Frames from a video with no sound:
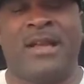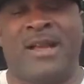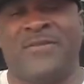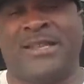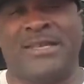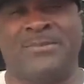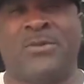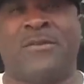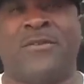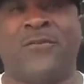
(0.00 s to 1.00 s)
I feel like it's
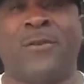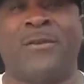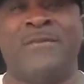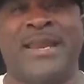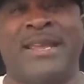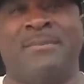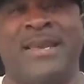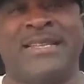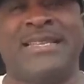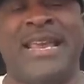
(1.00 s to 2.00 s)
more of a form of
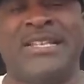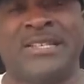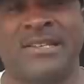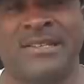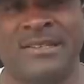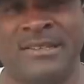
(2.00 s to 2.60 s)
meditation